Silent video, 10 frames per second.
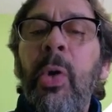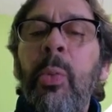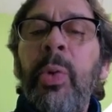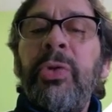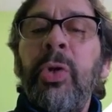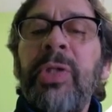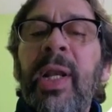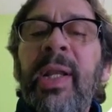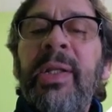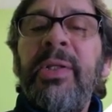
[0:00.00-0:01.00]
with
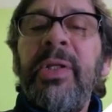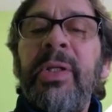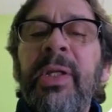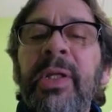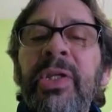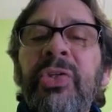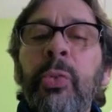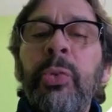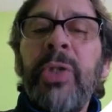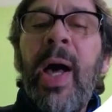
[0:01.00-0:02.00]
total energy E
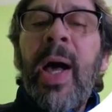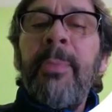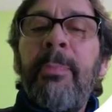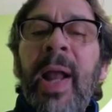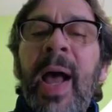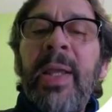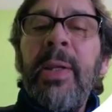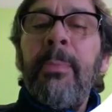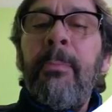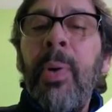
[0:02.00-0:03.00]
sub I
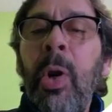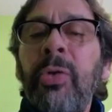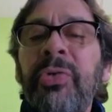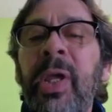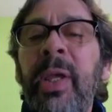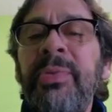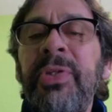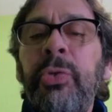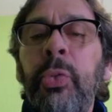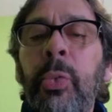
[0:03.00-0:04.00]
prime plus
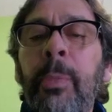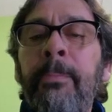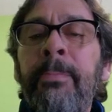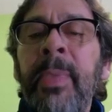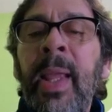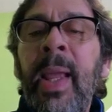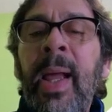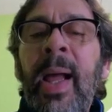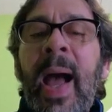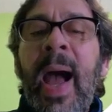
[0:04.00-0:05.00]
mc2
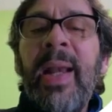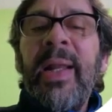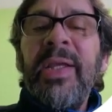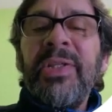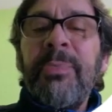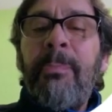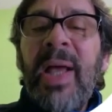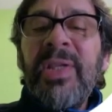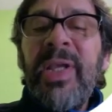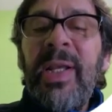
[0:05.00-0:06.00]
are
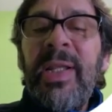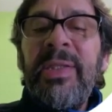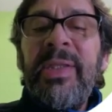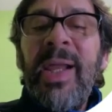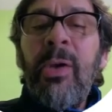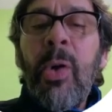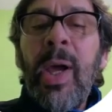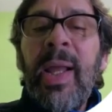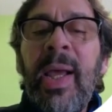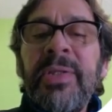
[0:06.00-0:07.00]
spatially
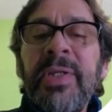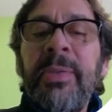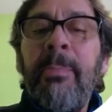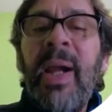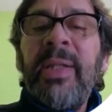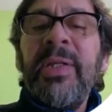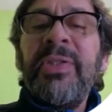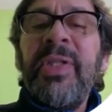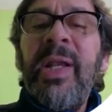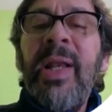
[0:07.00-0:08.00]
delocalized by the
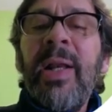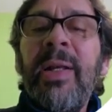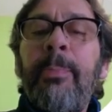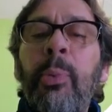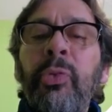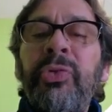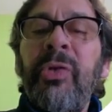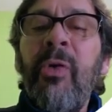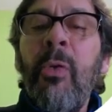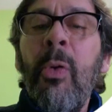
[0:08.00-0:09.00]
external
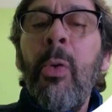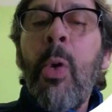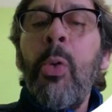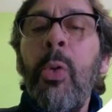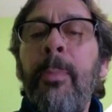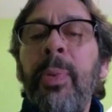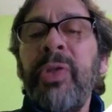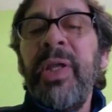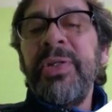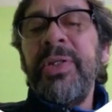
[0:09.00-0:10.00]
repulsive Coulomb
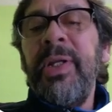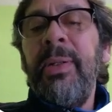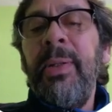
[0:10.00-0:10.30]
potential